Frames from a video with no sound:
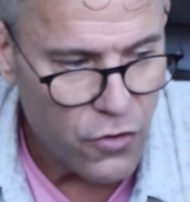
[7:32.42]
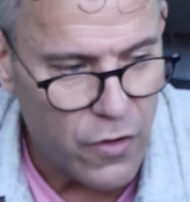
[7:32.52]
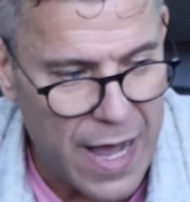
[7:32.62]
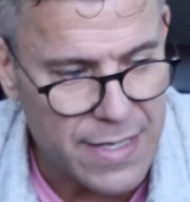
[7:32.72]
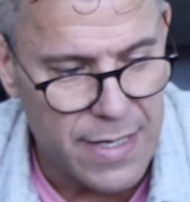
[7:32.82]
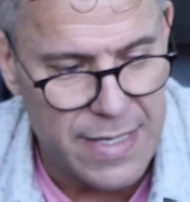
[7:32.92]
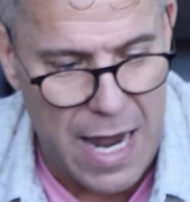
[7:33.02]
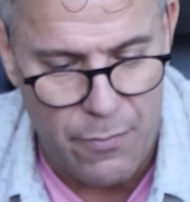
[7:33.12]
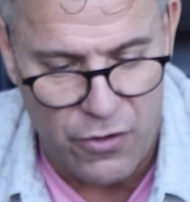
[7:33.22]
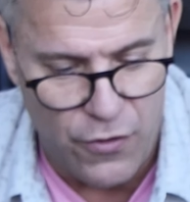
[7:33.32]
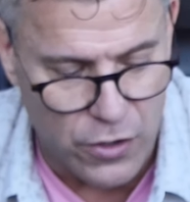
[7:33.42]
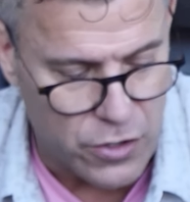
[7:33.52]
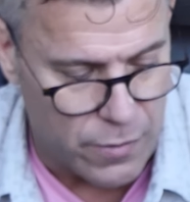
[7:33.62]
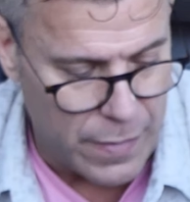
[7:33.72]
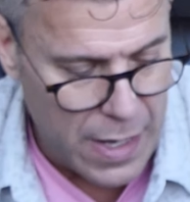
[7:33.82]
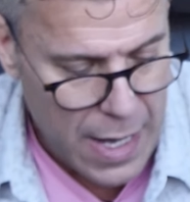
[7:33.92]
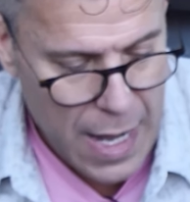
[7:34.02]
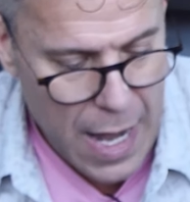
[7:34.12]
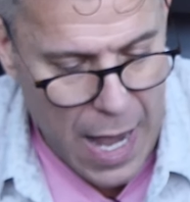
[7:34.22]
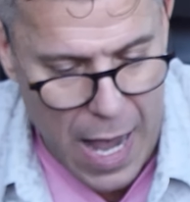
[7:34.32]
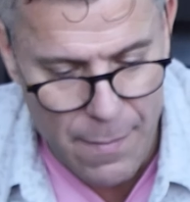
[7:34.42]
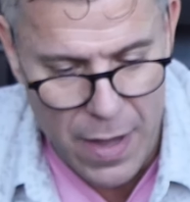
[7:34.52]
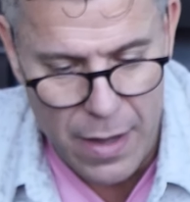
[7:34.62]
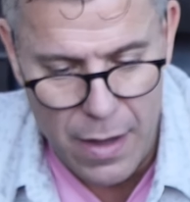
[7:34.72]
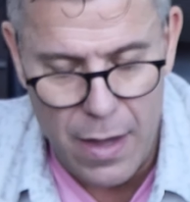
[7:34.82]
So that's a depth filter. Um,